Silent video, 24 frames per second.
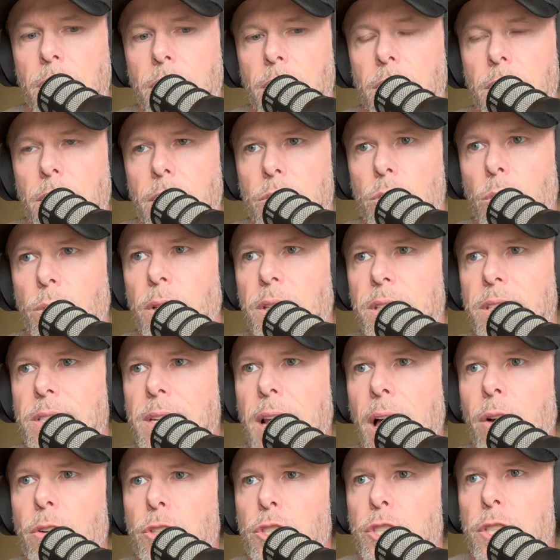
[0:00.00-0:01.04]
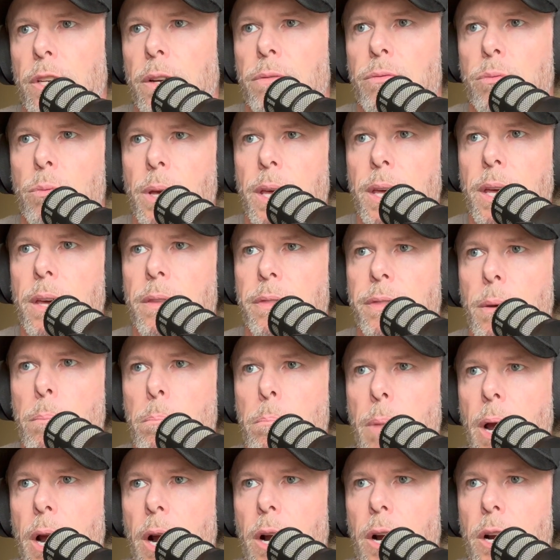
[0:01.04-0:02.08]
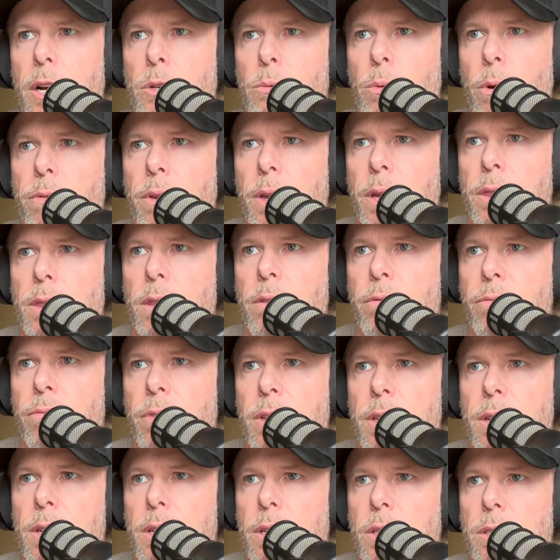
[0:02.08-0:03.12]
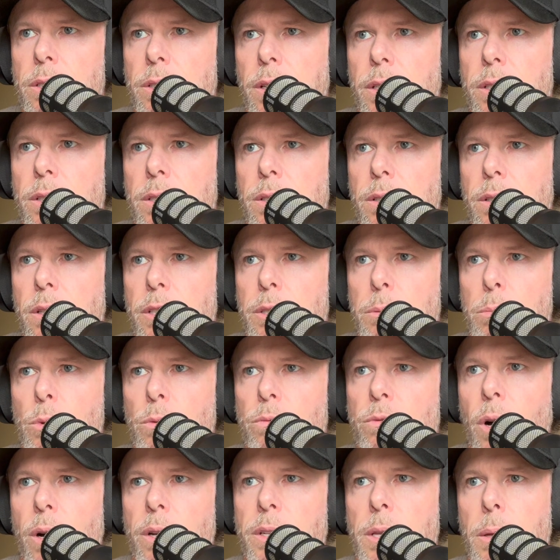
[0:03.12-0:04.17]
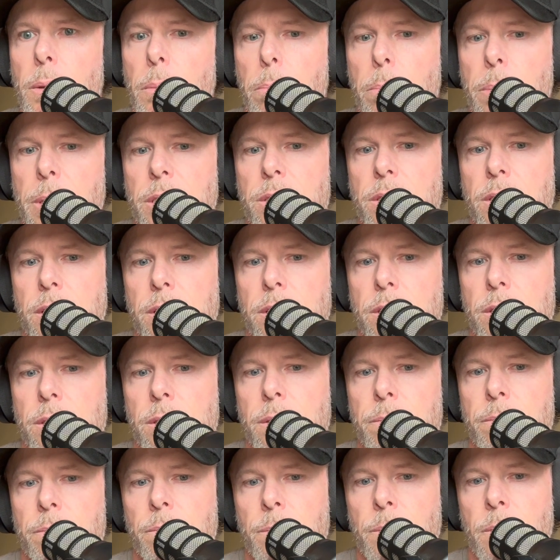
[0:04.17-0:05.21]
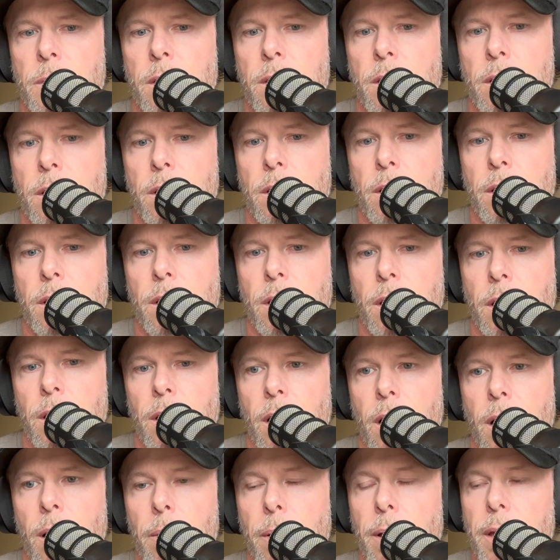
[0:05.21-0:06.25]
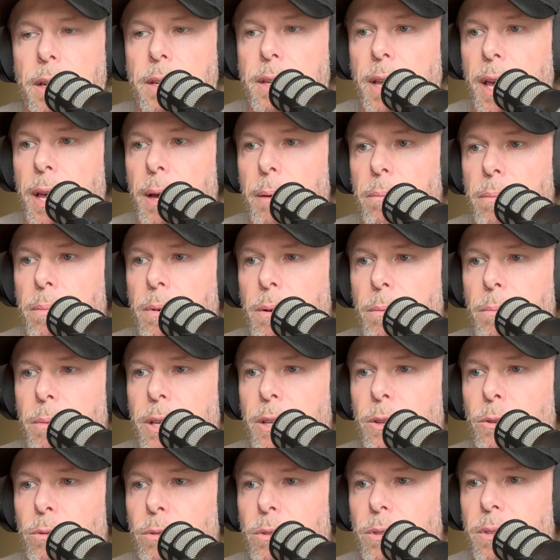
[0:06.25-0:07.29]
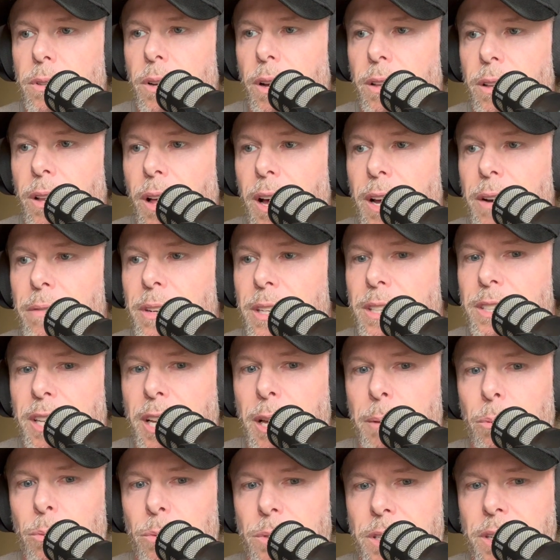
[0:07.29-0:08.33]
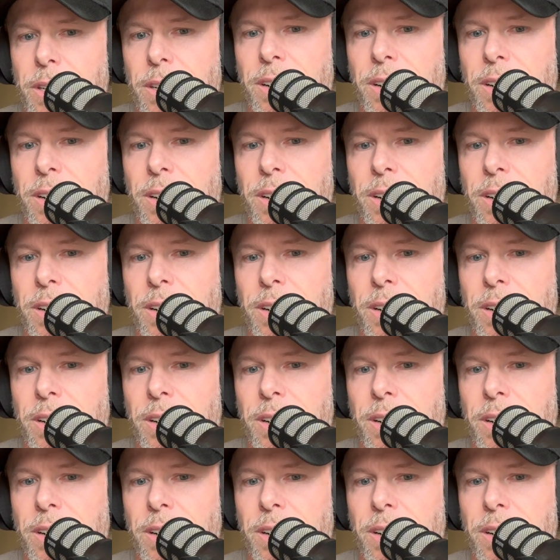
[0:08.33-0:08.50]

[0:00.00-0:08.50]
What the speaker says: So let's now shift. We hit the marriage. We've hit the fitness. Let's move on to business. And damn, could we use a lot of examples here?